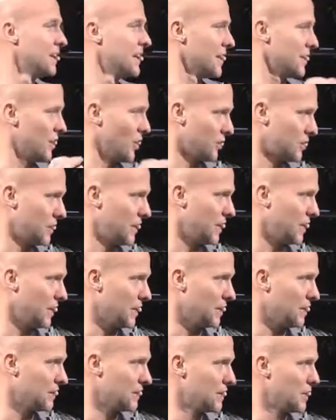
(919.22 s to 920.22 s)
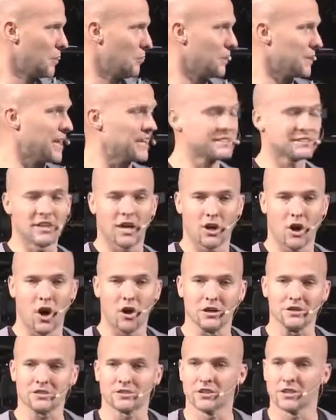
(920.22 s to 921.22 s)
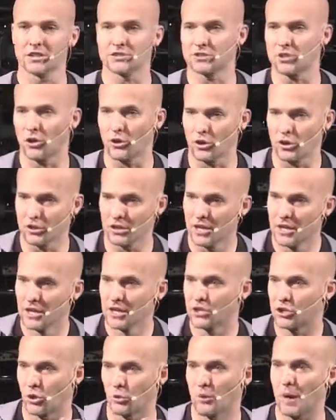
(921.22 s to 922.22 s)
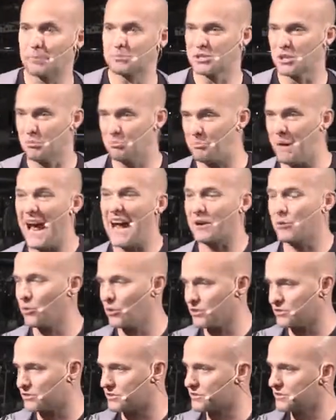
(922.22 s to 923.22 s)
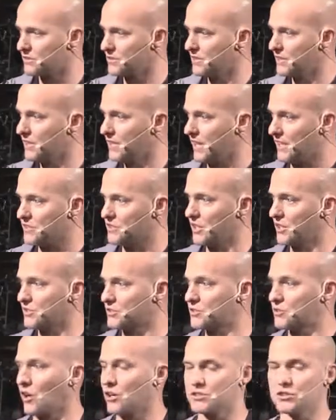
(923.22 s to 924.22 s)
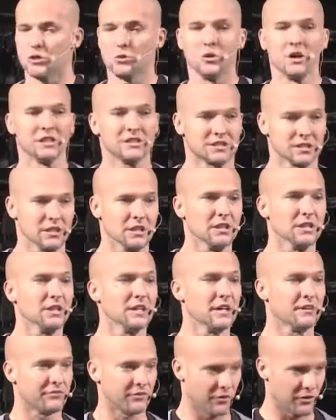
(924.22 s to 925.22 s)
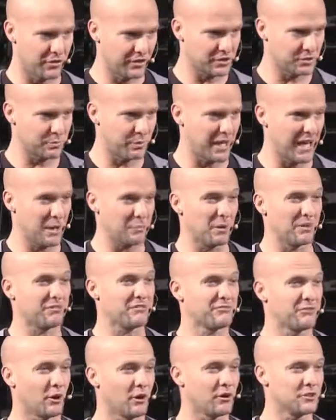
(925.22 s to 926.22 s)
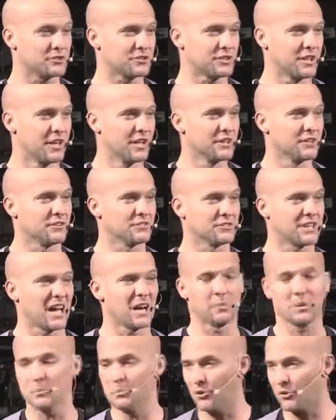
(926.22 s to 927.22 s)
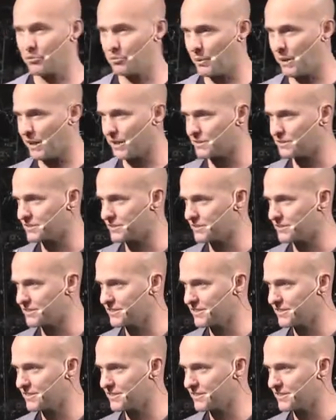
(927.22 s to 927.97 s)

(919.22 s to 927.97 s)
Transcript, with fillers: their king. But that's not all. He's going to turn corruption backwards. He's going to start to deliver this planet. But first, there's got to be birth pangs.